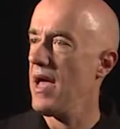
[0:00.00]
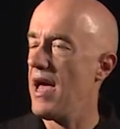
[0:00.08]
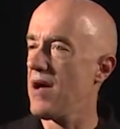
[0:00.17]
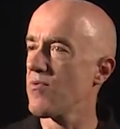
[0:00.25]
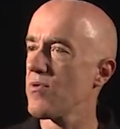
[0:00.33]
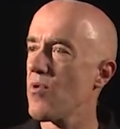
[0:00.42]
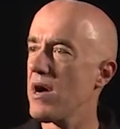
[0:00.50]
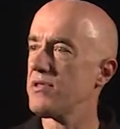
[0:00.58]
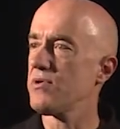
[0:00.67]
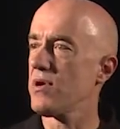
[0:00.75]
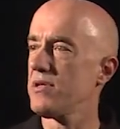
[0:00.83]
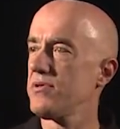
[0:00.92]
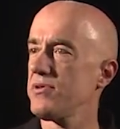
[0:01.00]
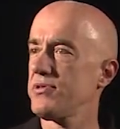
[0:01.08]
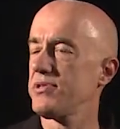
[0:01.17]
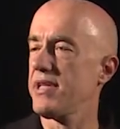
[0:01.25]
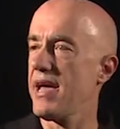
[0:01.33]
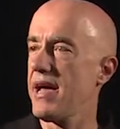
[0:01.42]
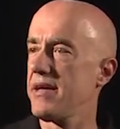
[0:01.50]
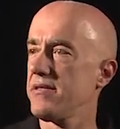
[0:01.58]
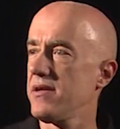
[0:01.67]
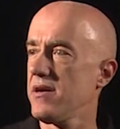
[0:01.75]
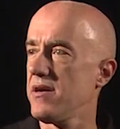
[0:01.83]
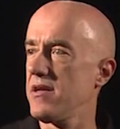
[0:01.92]
And we want to
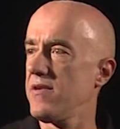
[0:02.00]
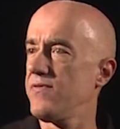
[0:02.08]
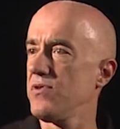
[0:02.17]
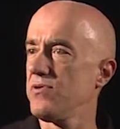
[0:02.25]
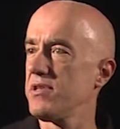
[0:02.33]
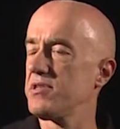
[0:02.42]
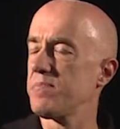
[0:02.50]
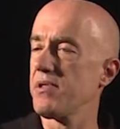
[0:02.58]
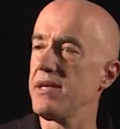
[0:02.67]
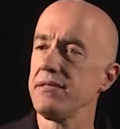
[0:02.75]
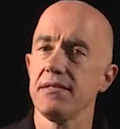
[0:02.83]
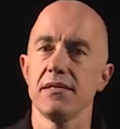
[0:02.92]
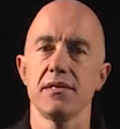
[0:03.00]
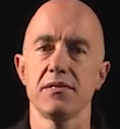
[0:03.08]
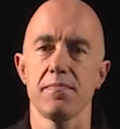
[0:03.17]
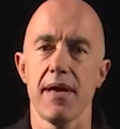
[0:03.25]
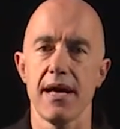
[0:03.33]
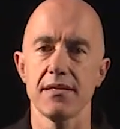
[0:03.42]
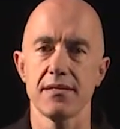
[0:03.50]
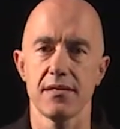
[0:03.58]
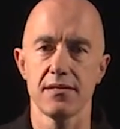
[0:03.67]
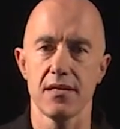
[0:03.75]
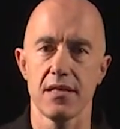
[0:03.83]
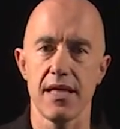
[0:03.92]
understand if you displace these
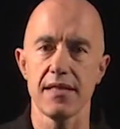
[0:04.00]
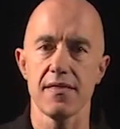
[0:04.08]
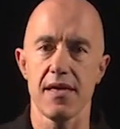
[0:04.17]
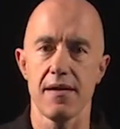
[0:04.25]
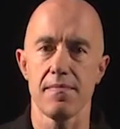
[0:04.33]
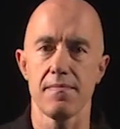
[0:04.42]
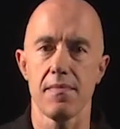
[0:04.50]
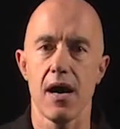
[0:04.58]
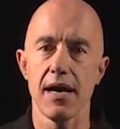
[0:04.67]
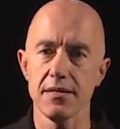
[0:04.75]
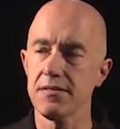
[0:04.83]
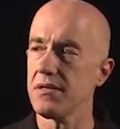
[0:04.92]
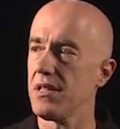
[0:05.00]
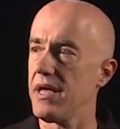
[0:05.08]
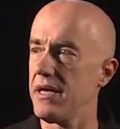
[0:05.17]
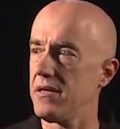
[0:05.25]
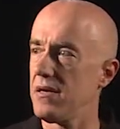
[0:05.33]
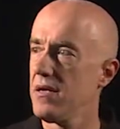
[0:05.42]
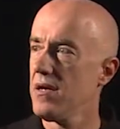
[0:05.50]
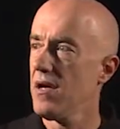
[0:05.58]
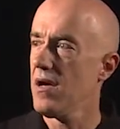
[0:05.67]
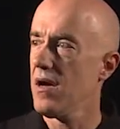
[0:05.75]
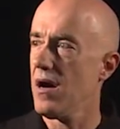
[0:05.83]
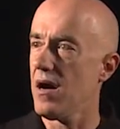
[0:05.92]
masses and let them oscillate,
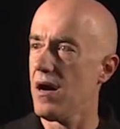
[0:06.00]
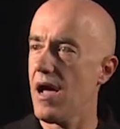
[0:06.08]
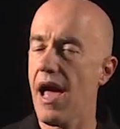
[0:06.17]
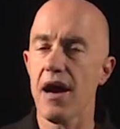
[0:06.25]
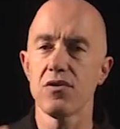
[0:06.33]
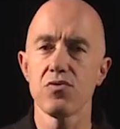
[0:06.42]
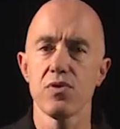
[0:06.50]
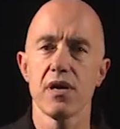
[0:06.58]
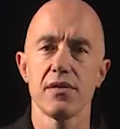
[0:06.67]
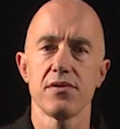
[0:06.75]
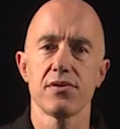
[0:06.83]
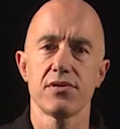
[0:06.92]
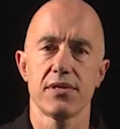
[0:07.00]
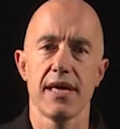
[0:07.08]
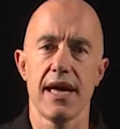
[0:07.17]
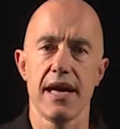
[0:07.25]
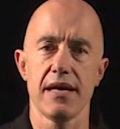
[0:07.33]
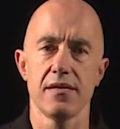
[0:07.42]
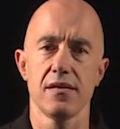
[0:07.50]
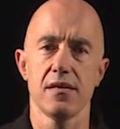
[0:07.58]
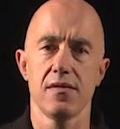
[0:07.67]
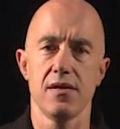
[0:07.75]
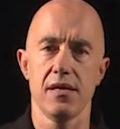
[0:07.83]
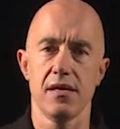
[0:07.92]
how do we understand
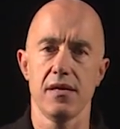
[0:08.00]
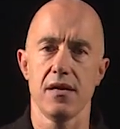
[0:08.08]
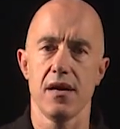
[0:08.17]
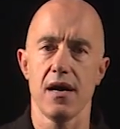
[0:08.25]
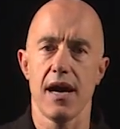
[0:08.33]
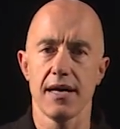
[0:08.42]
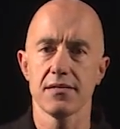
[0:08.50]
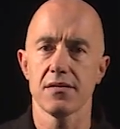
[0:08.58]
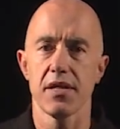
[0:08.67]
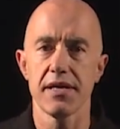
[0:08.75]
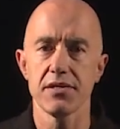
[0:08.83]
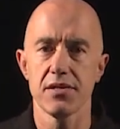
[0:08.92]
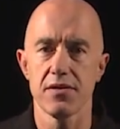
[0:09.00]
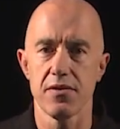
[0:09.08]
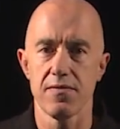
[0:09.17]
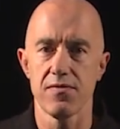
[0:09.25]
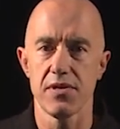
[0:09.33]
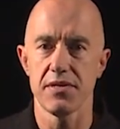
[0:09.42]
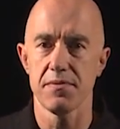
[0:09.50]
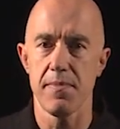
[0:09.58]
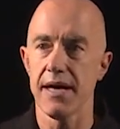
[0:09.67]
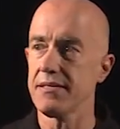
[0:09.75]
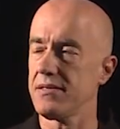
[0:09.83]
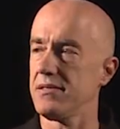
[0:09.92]
the oscillation of these
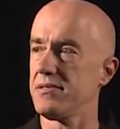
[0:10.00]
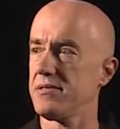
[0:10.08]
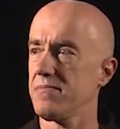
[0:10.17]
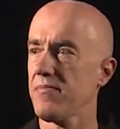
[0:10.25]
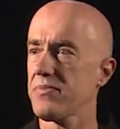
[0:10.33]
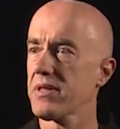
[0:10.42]
masses?